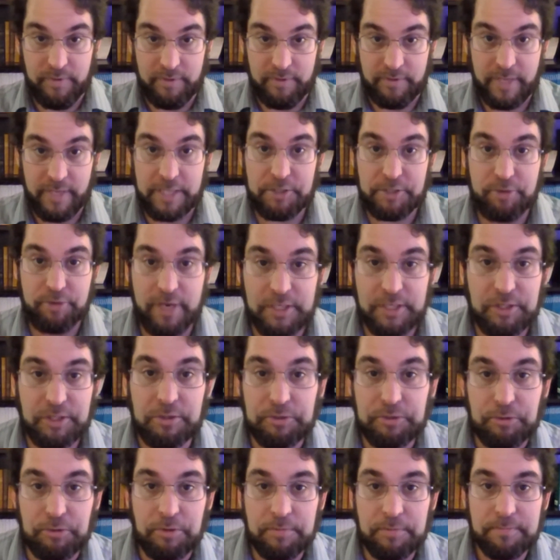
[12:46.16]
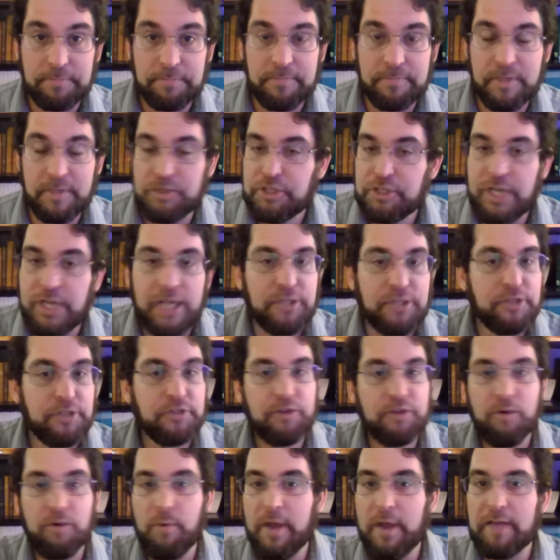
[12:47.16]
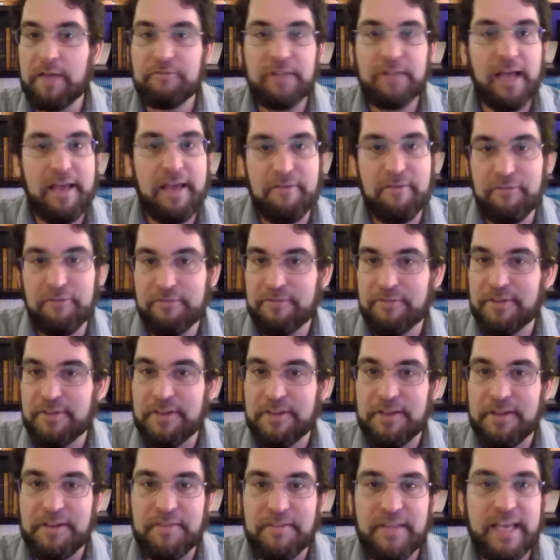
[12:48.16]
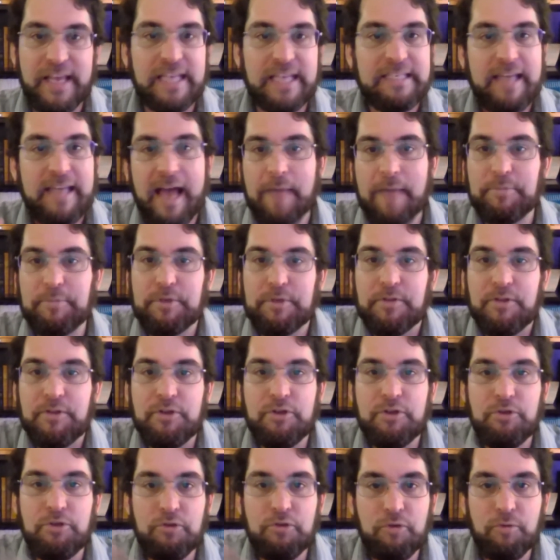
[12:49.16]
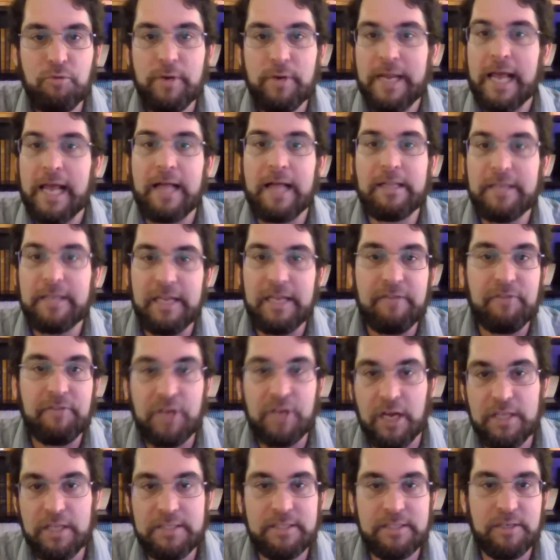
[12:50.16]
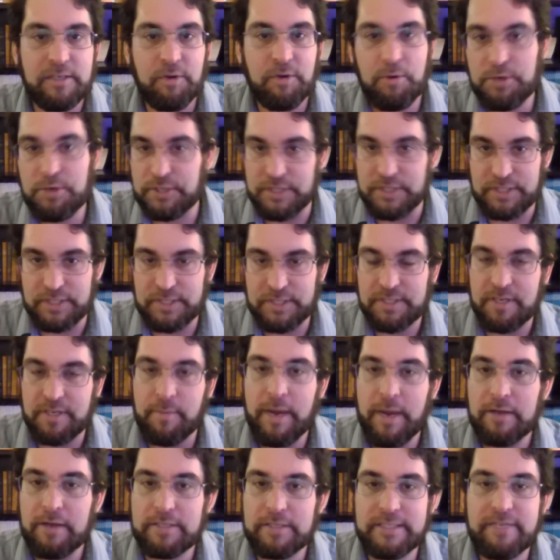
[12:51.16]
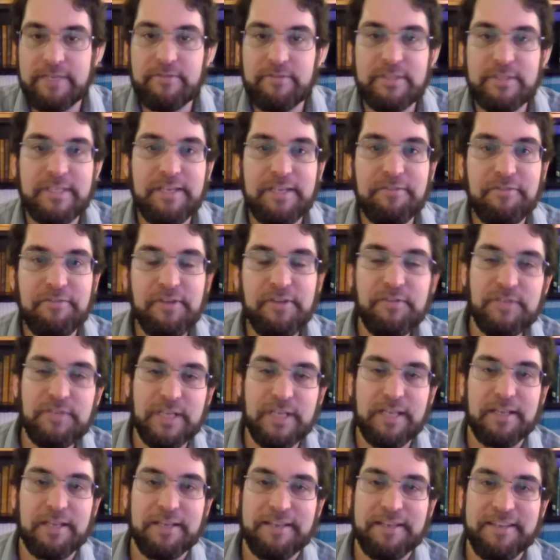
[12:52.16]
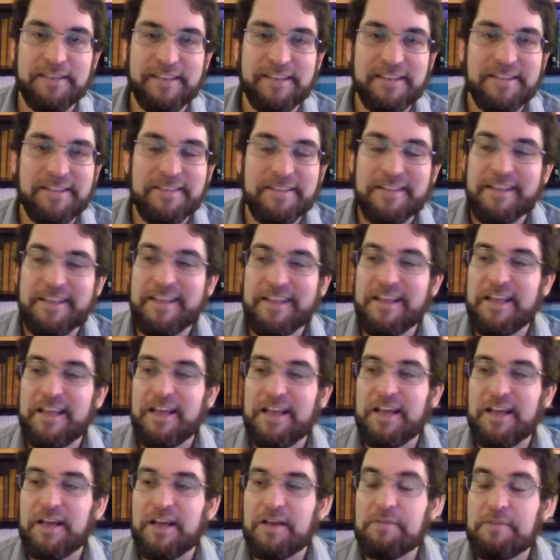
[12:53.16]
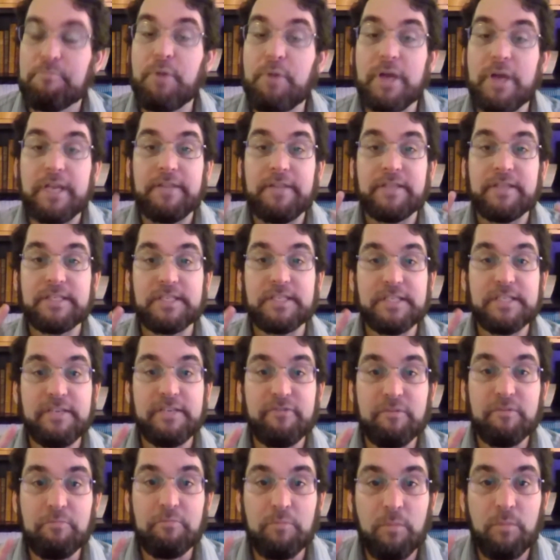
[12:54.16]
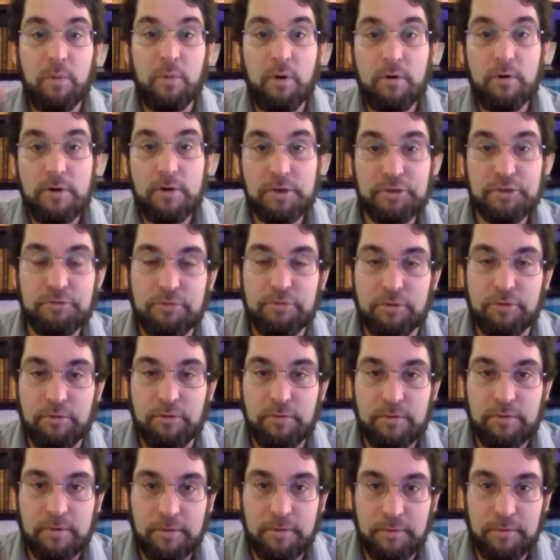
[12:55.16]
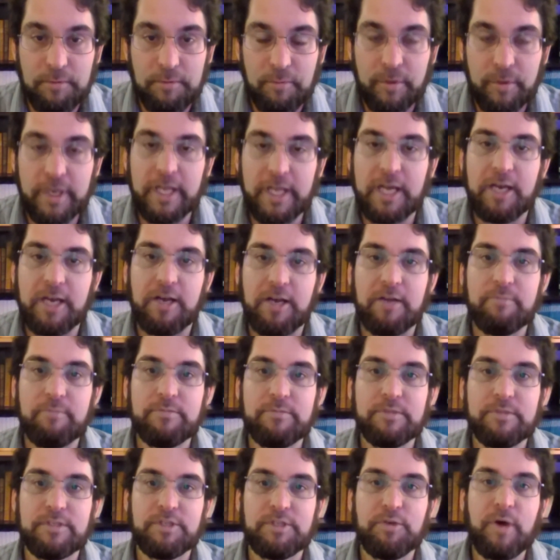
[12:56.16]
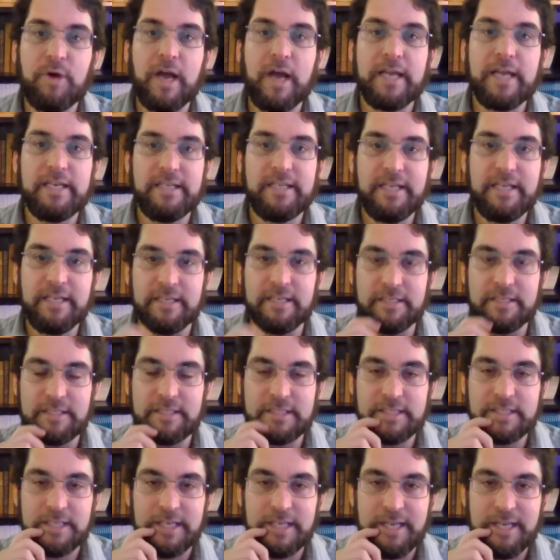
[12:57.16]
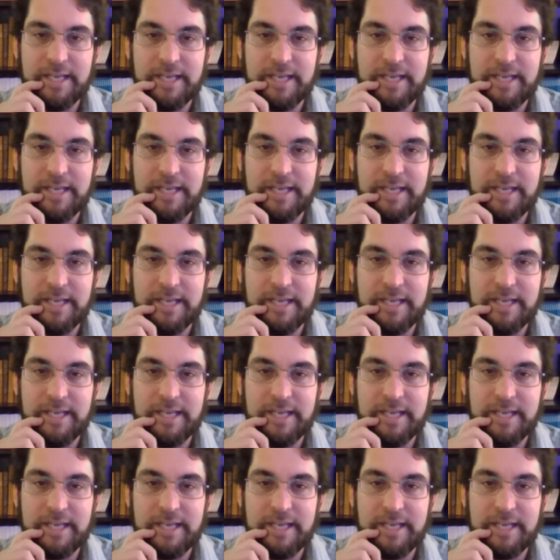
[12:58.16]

that's transcultural. It changes their way of life. They adapt to the new reality of guns and horses about 1750. But this is even more true when it comes to ideas